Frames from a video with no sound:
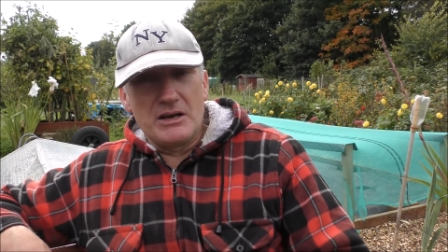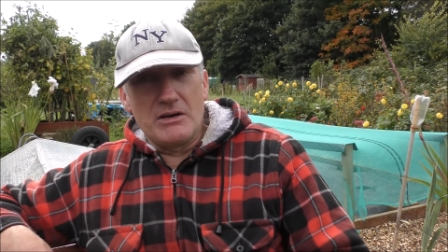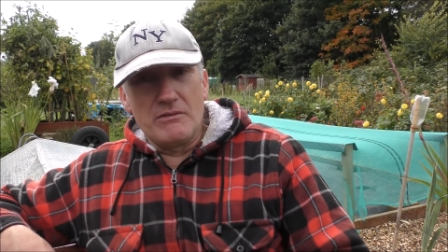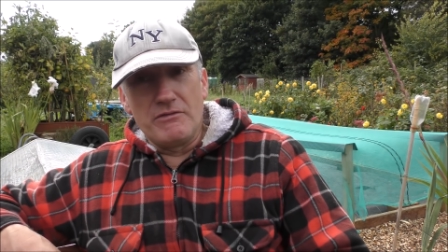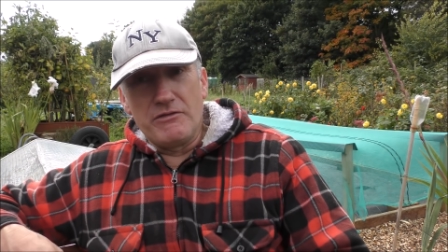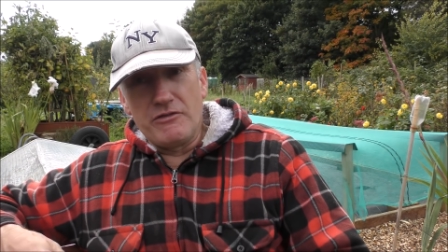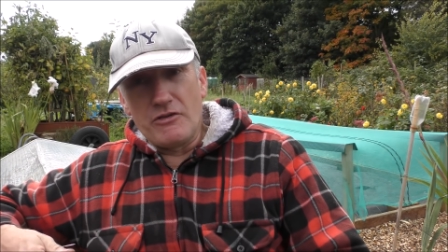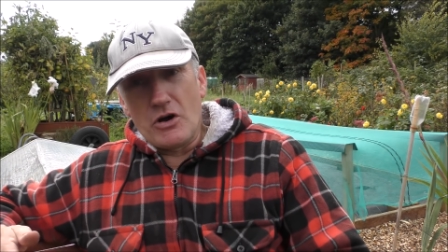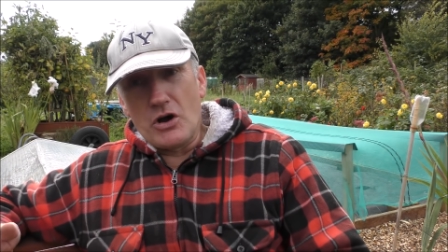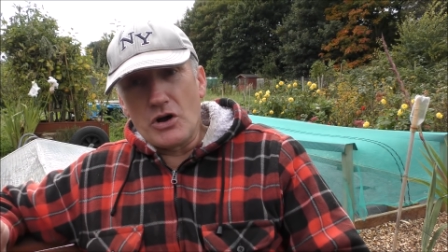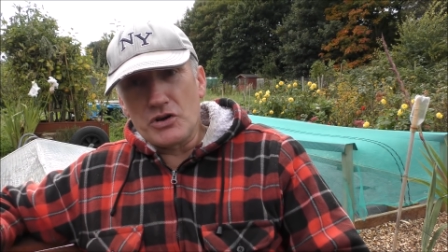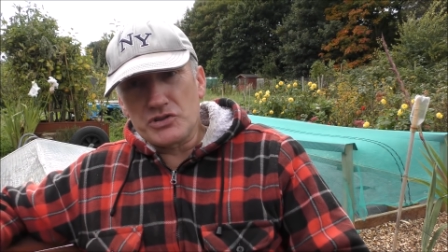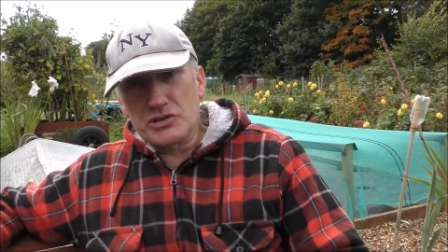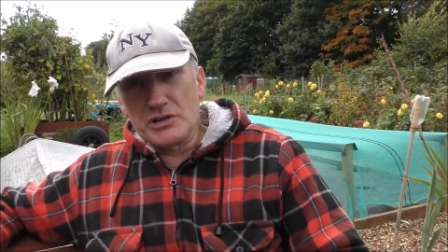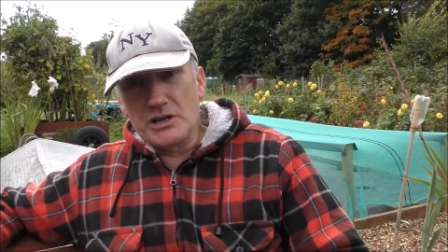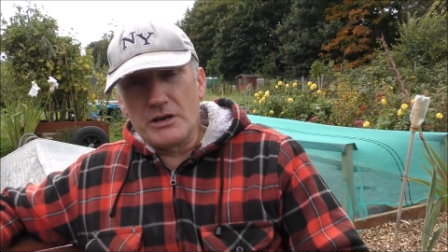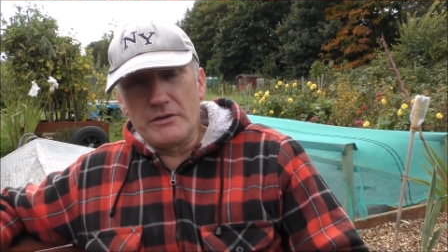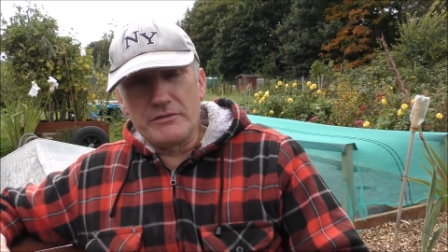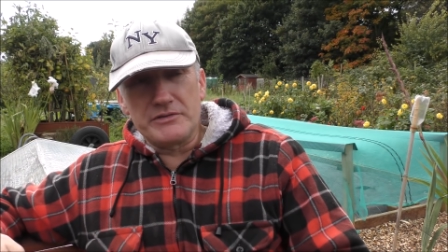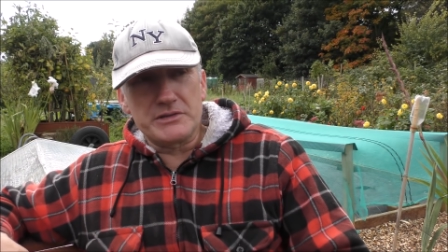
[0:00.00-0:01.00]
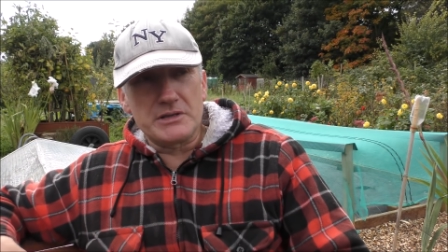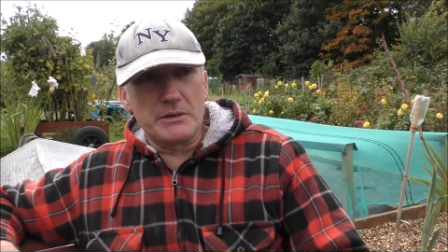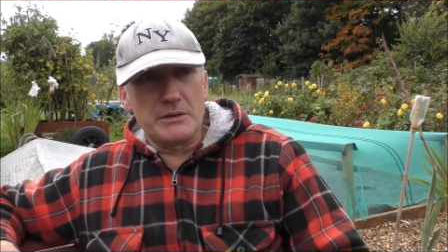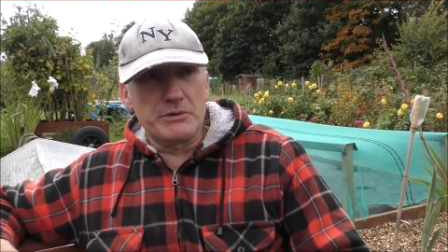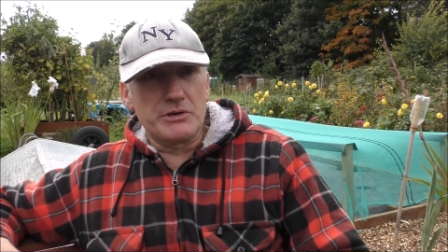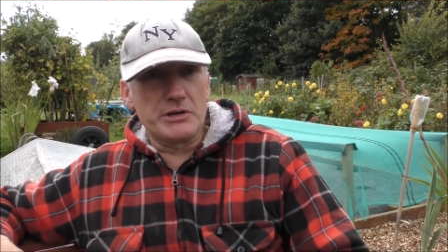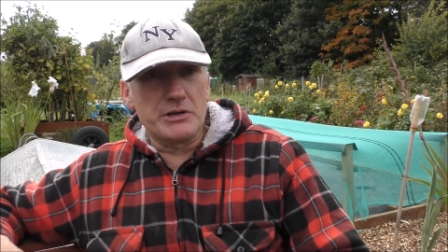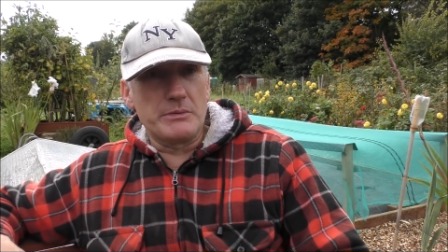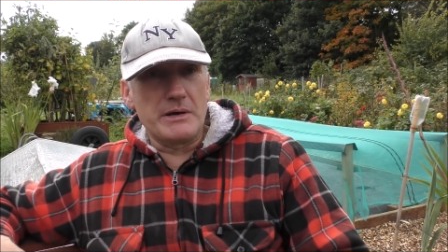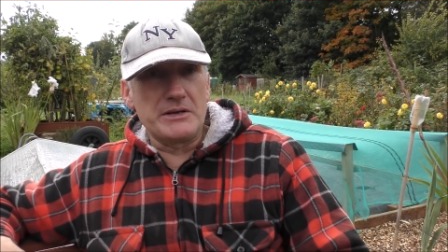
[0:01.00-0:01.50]
Unfortunately, obviously,
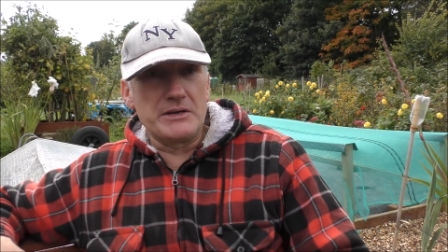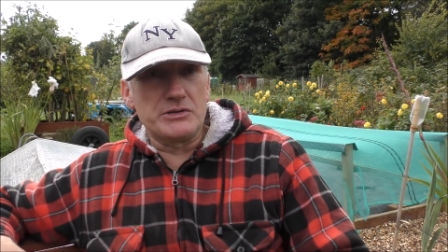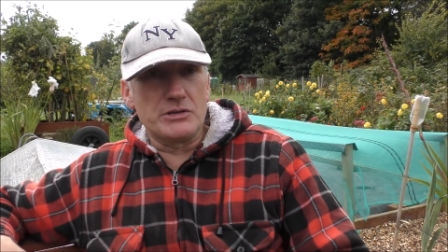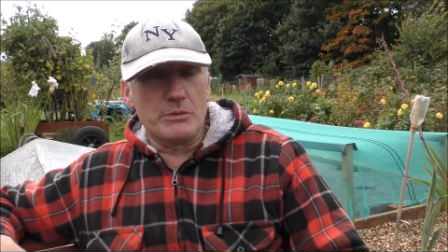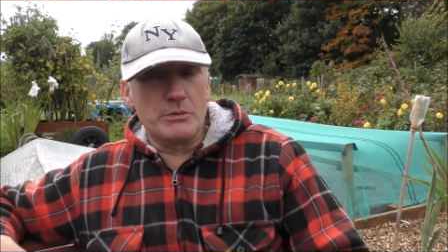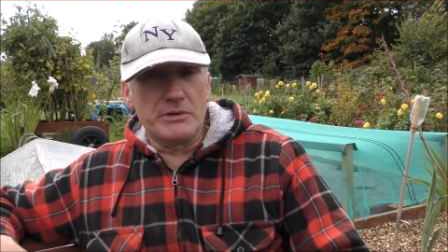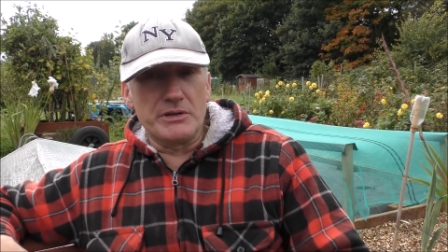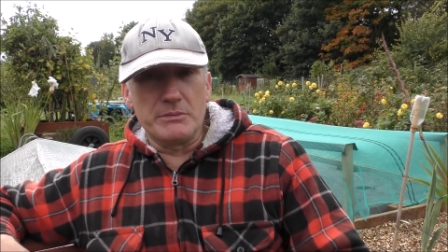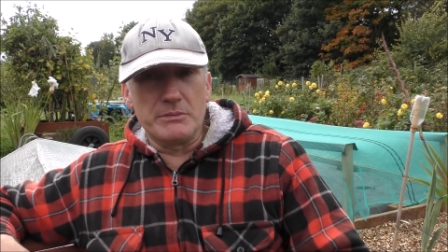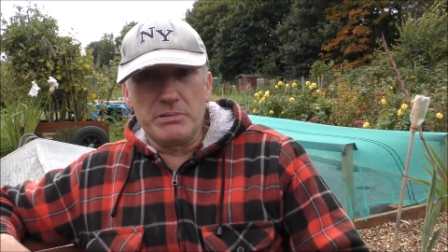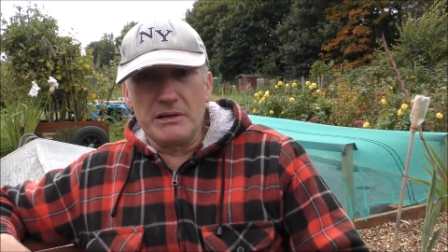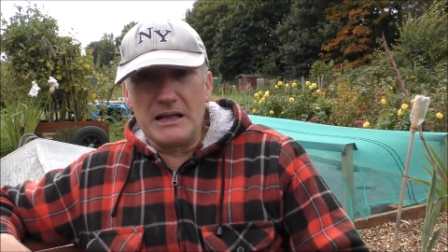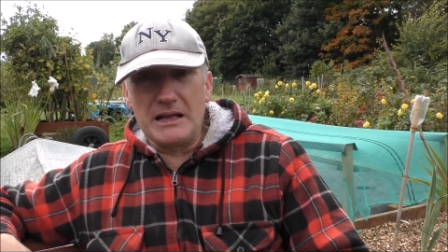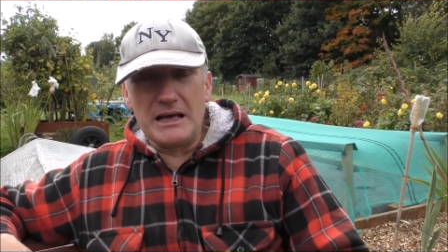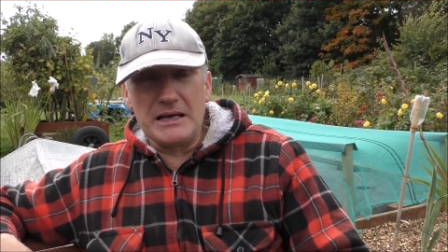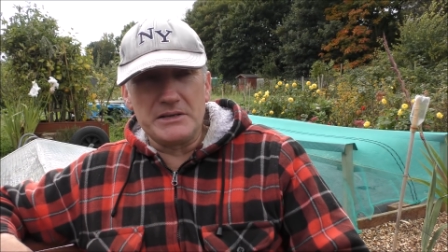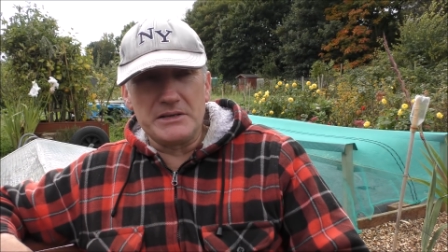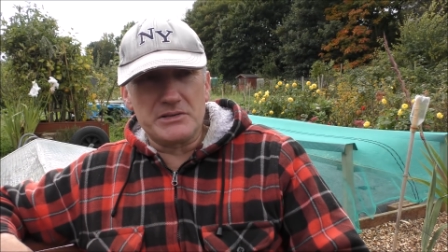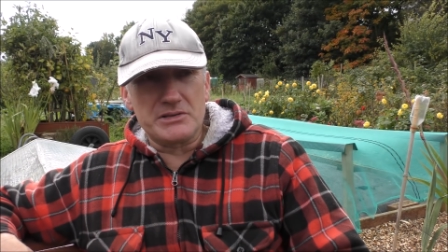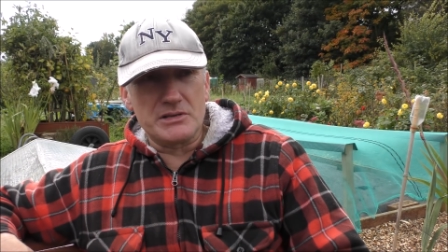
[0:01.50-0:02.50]
we're going to end up with the blight.